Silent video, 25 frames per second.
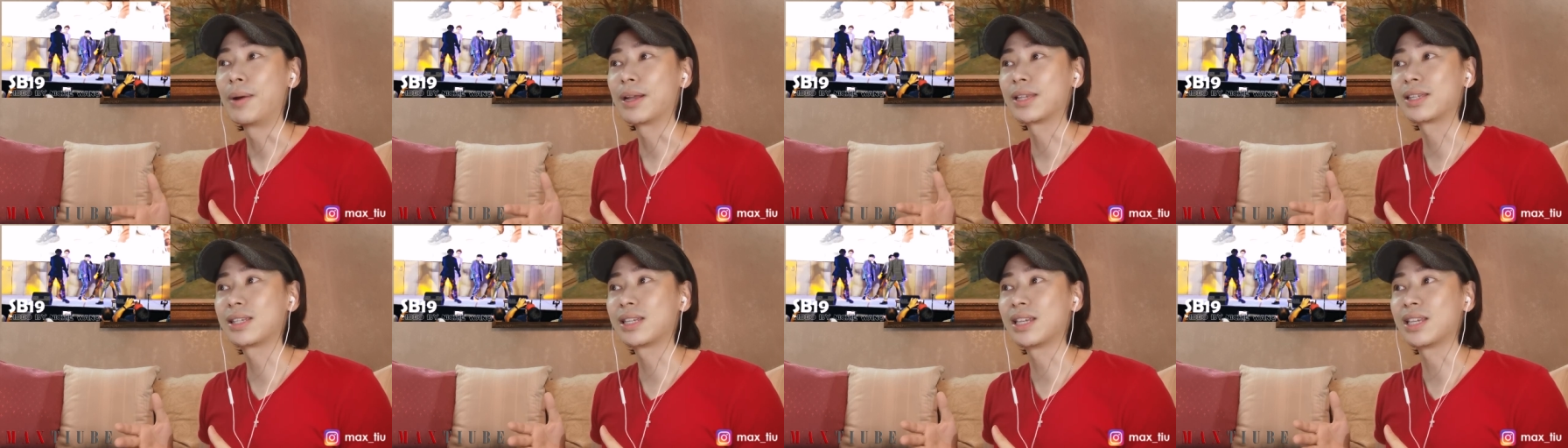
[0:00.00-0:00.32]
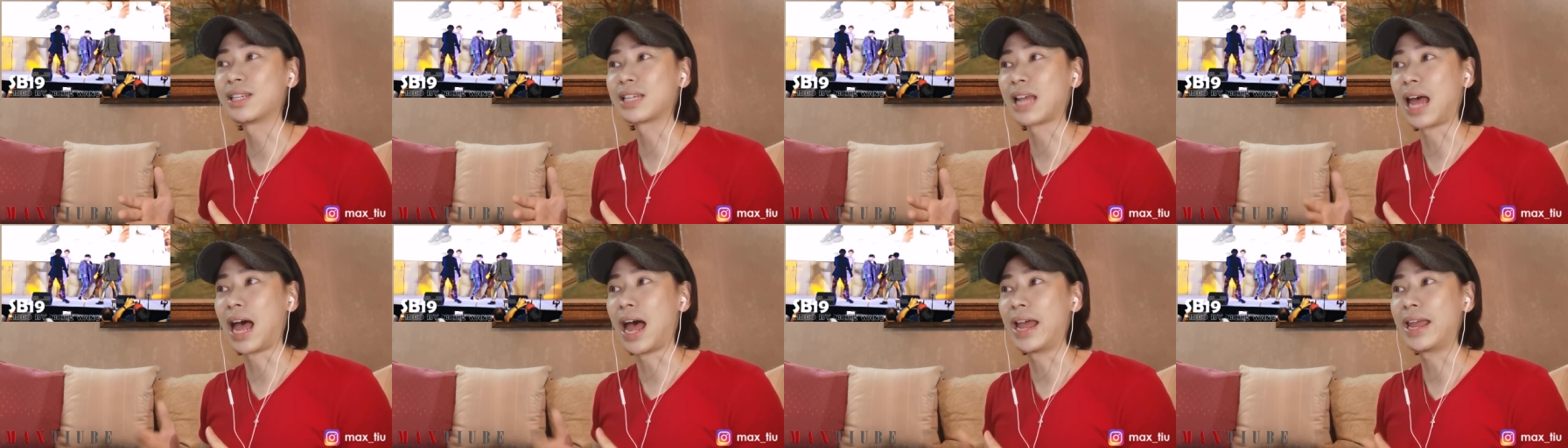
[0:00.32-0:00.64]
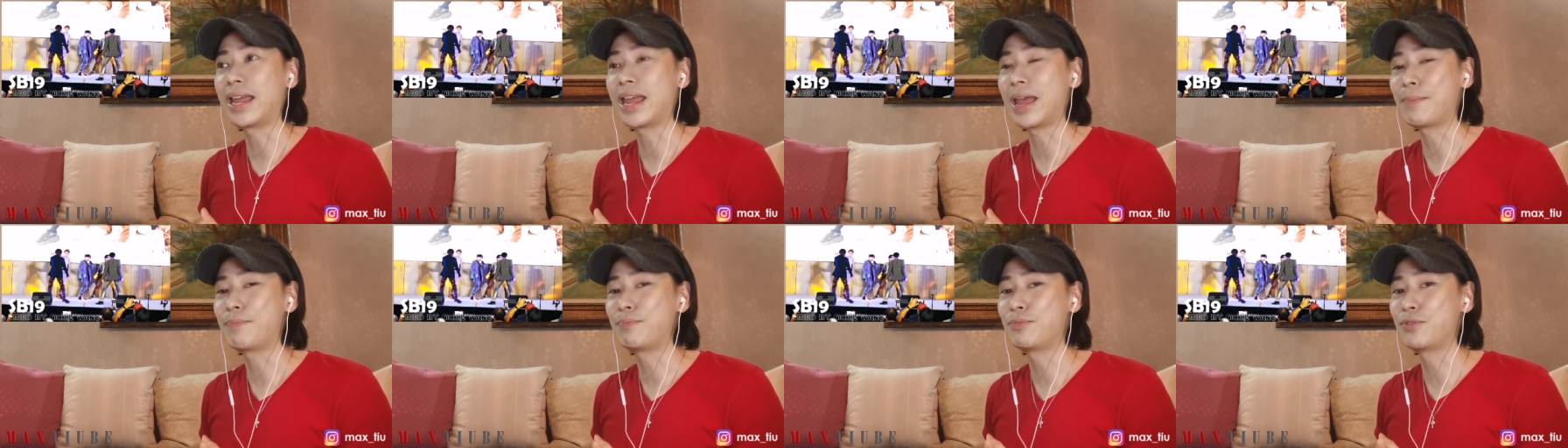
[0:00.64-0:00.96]
But since
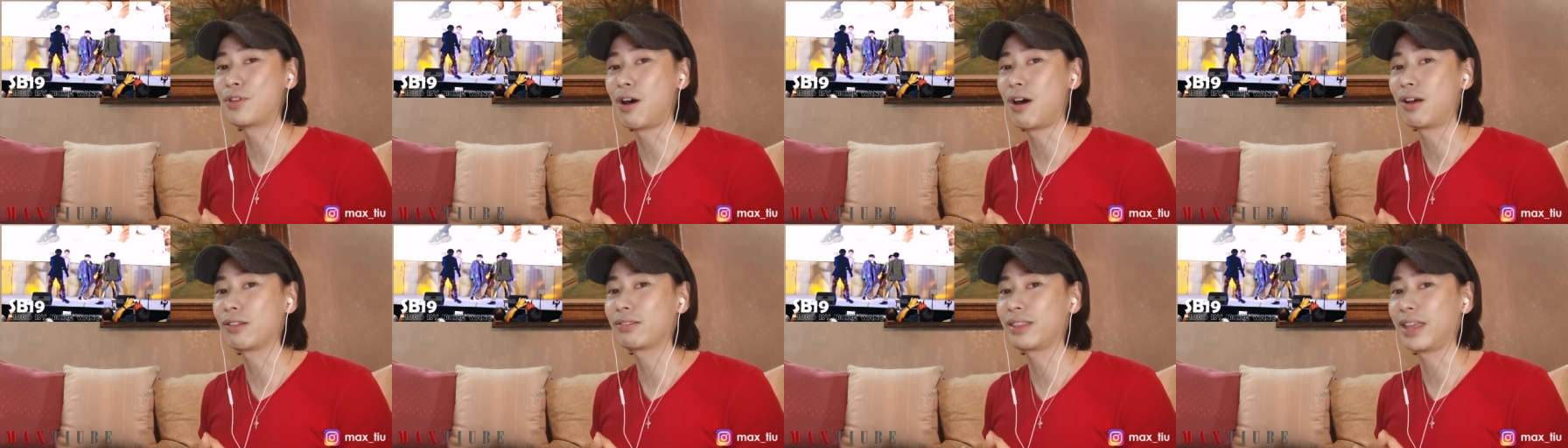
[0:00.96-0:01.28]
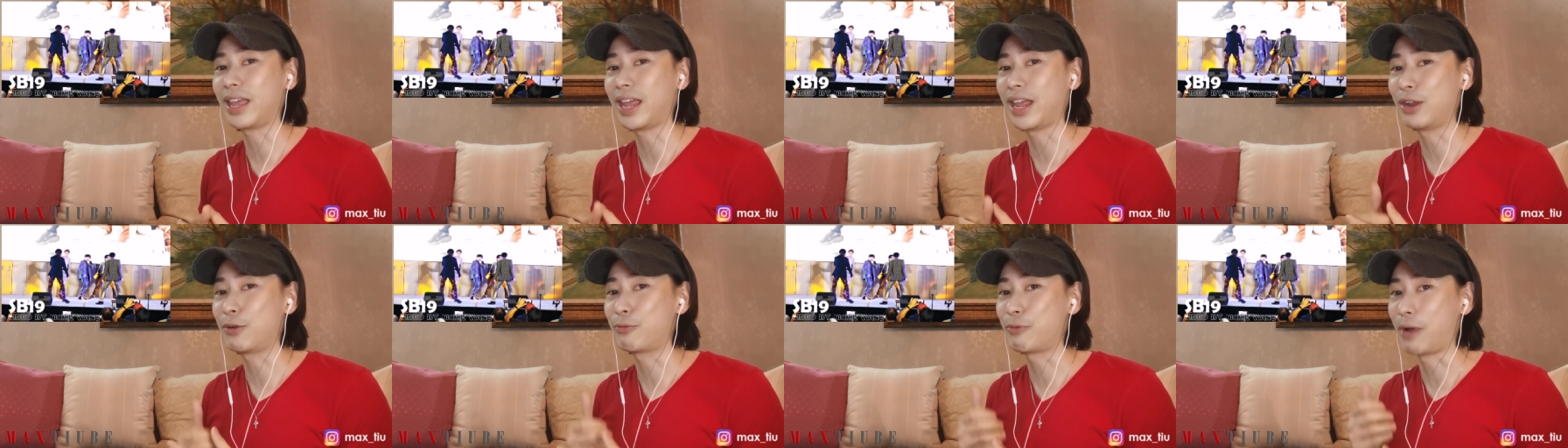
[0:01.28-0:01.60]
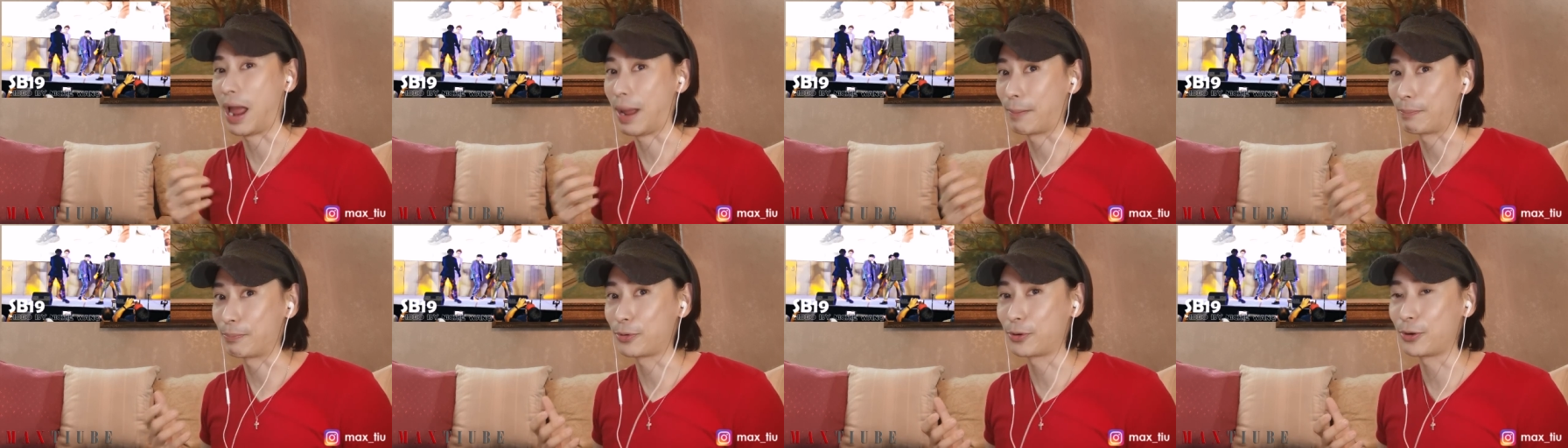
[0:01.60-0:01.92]
I am not
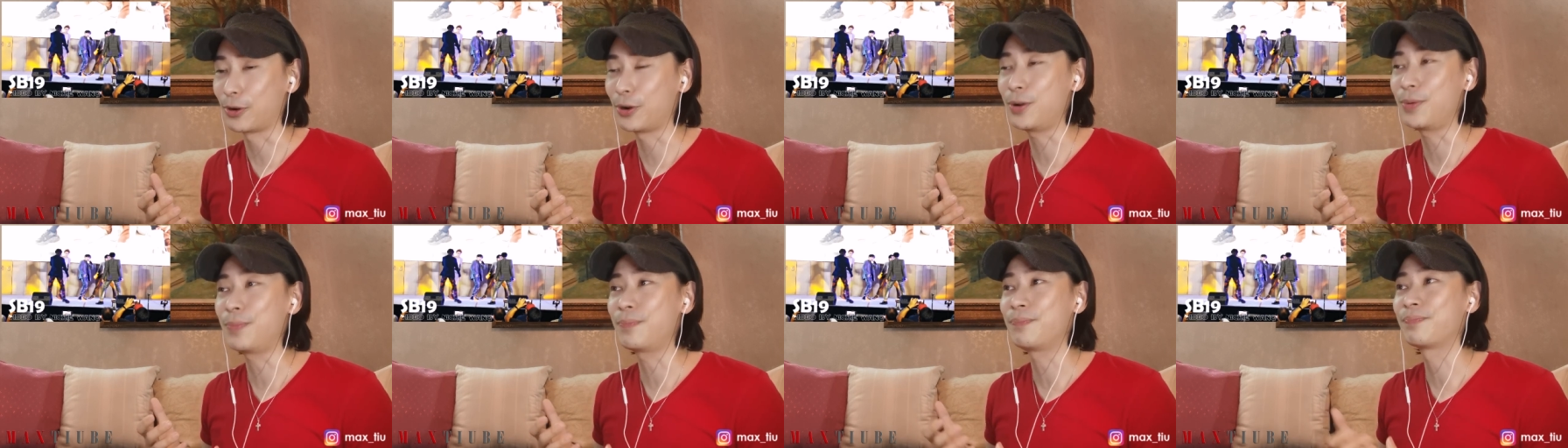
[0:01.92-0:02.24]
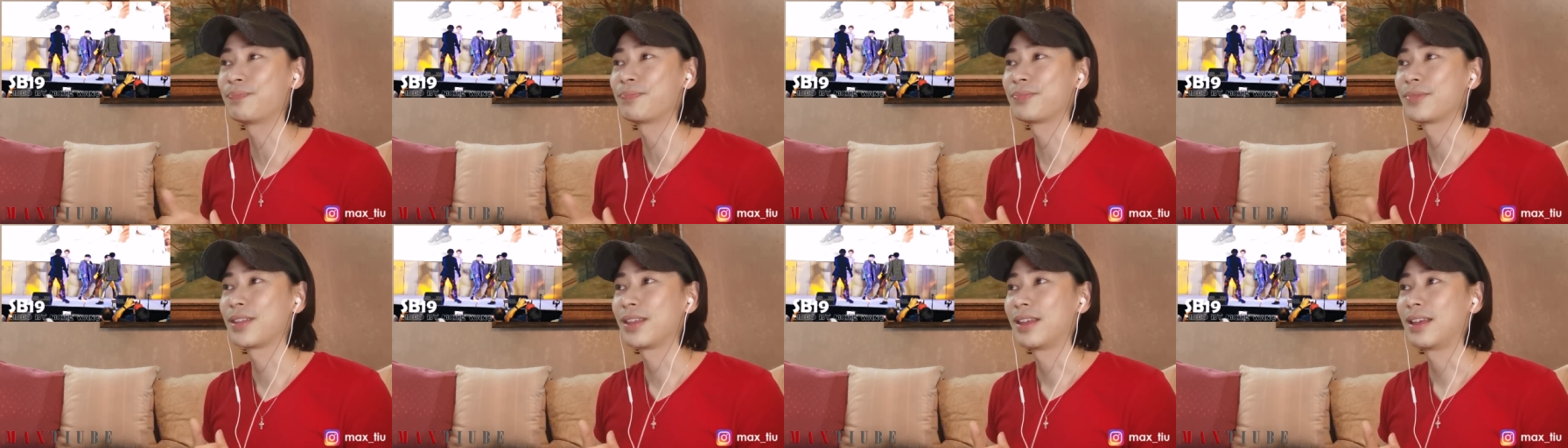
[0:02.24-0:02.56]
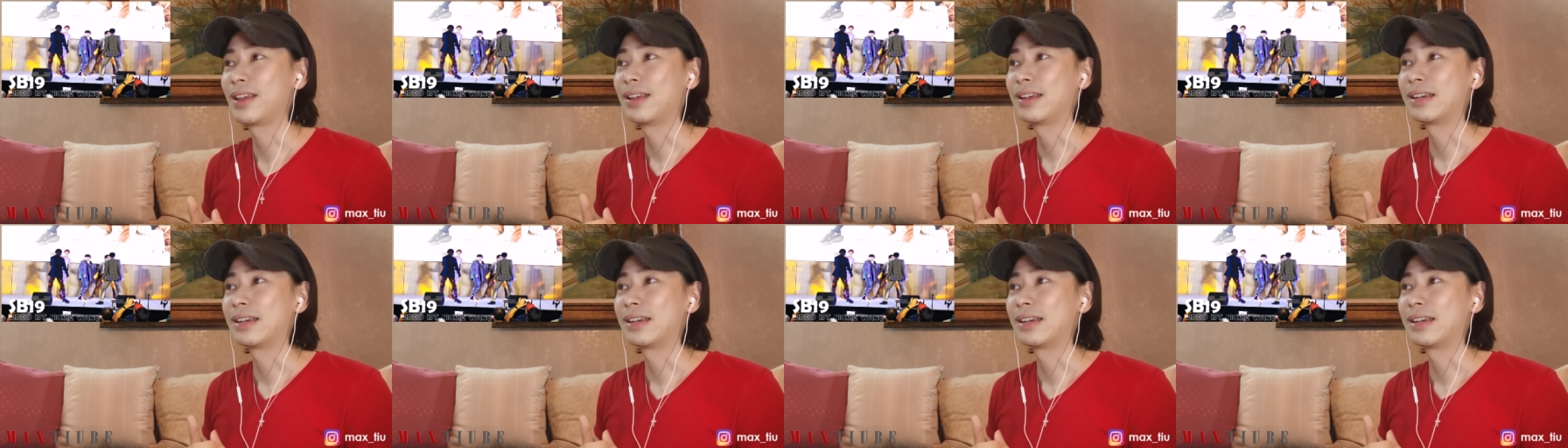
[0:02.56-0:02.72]
a rapper,